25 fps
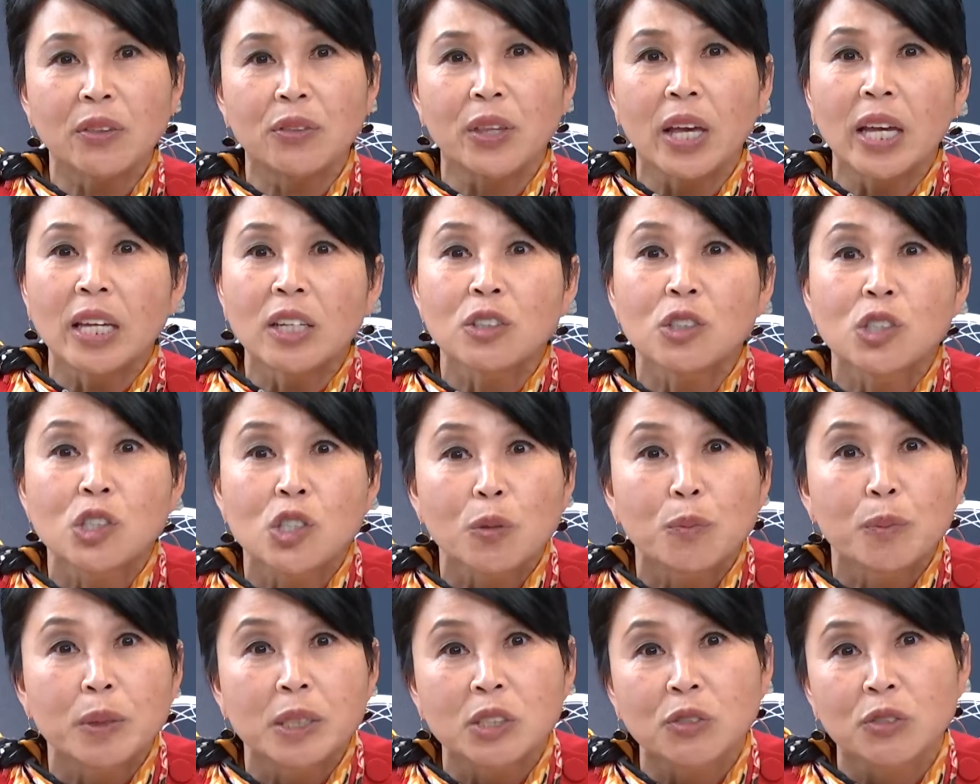Thank you
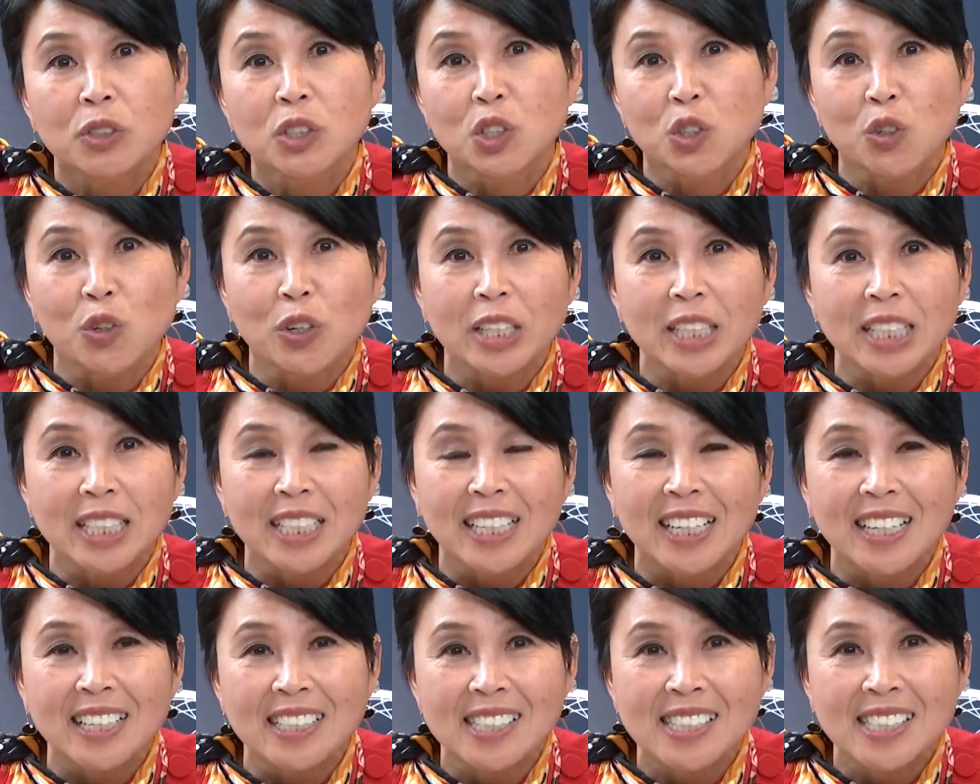so much for
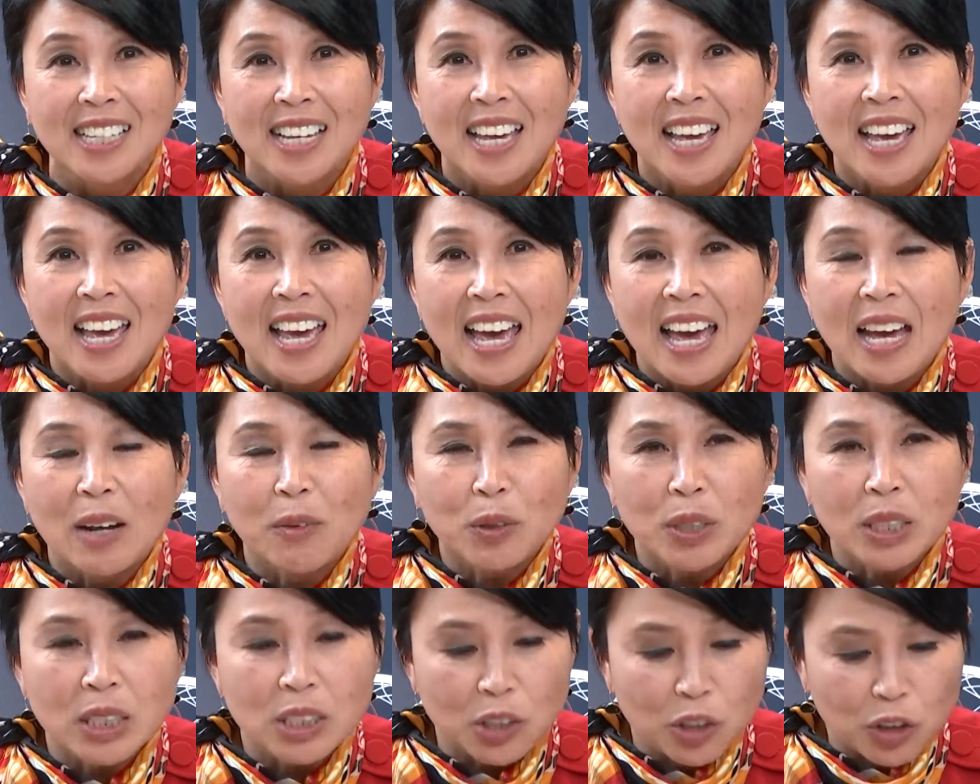joining us.
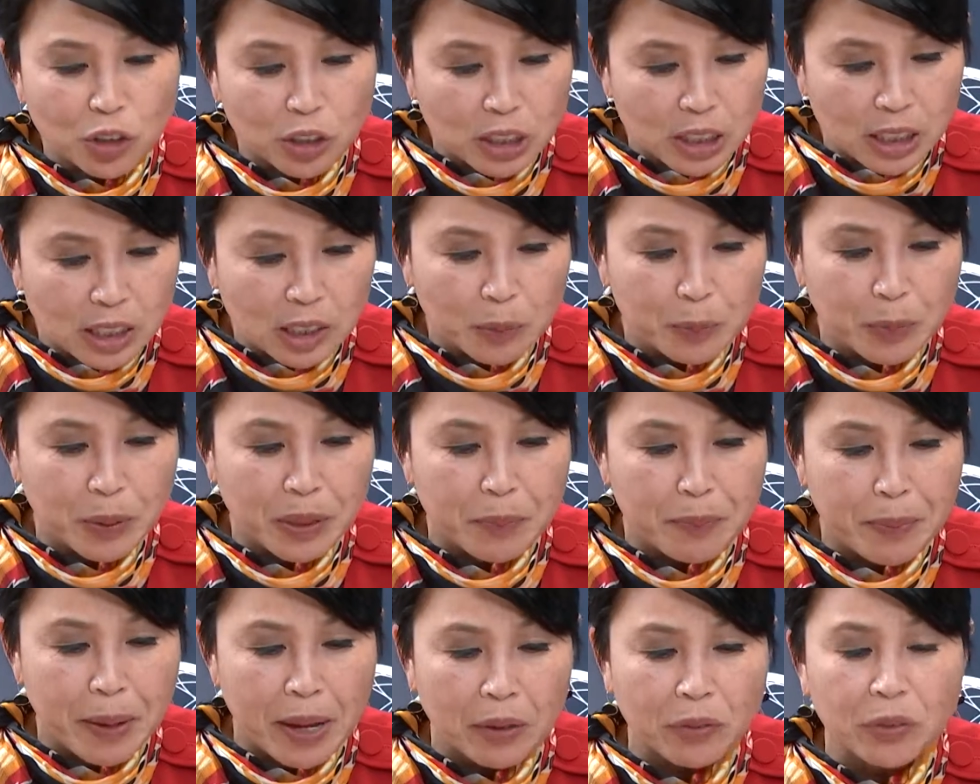And we're going to learn a little
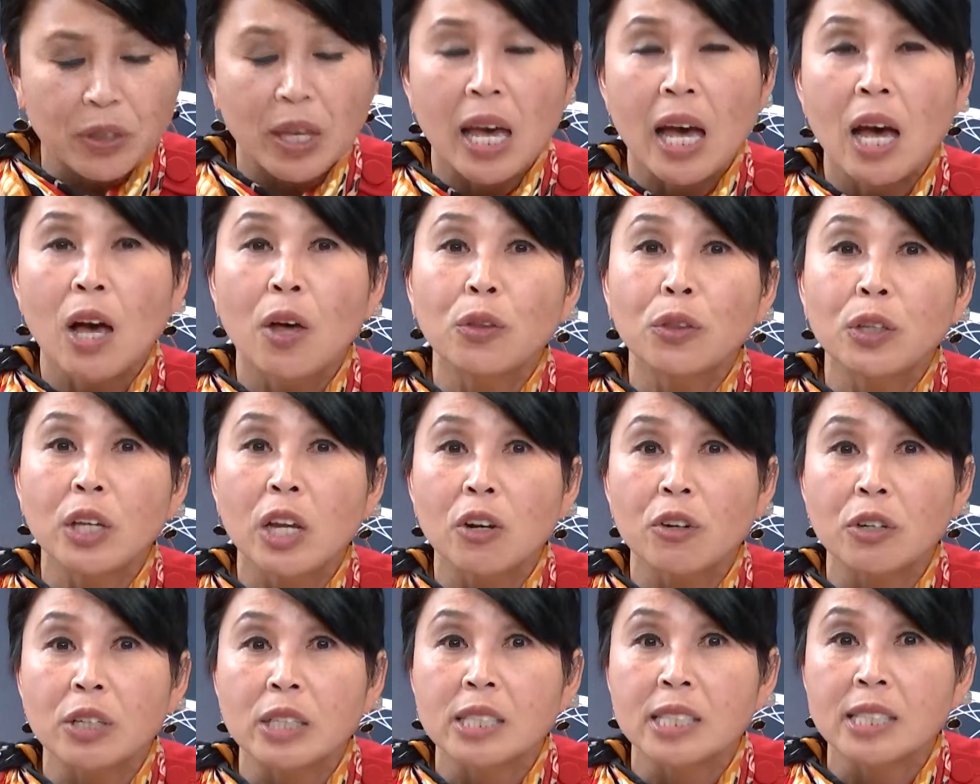bit about the
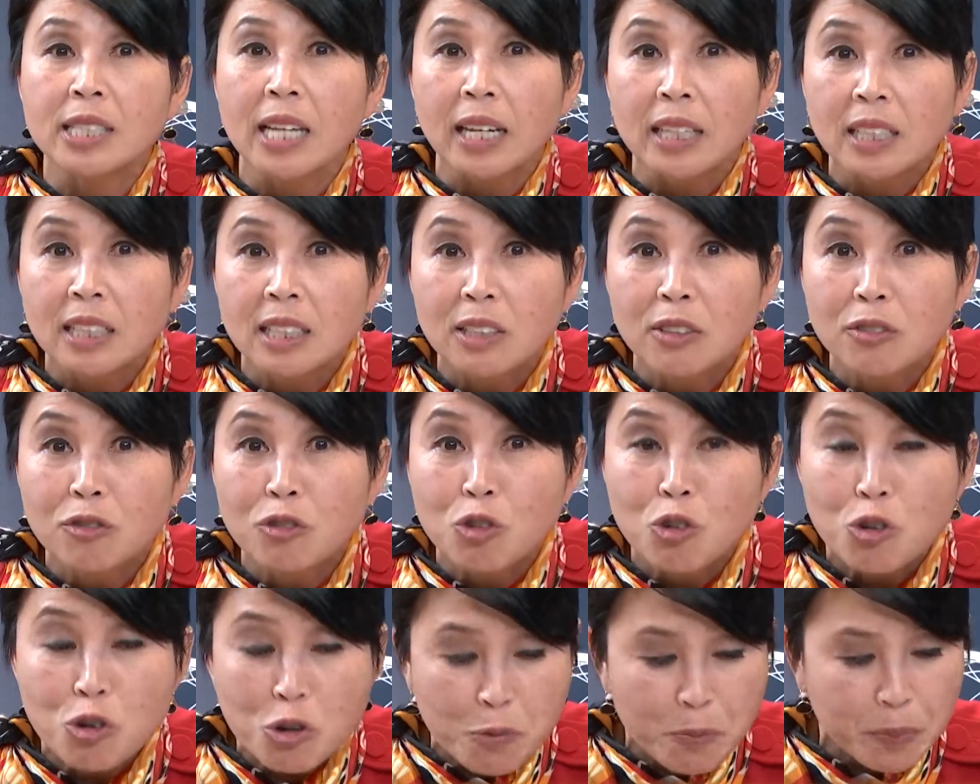Healthcare
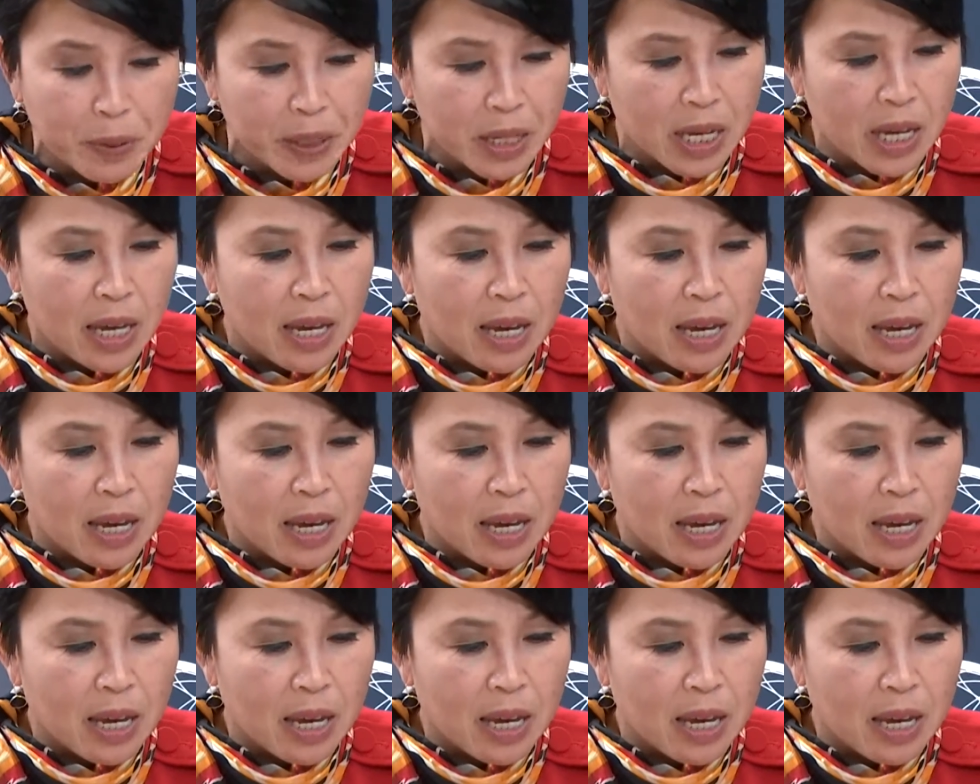Executive Group.